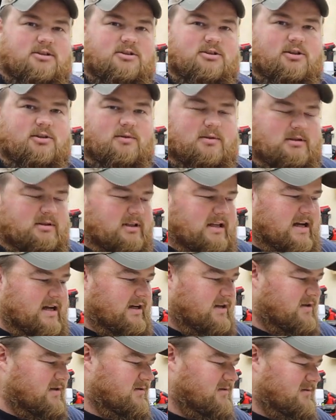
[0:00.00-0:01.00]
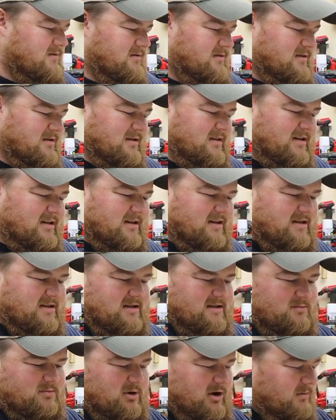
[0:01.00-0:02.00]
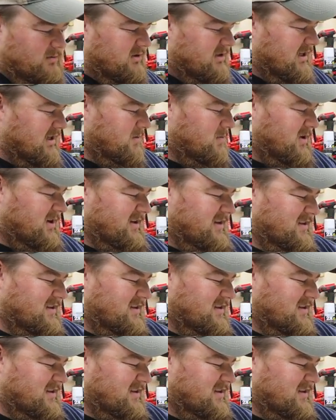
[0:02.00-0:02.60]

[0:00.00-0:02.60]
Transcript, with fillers: doing like probably anybody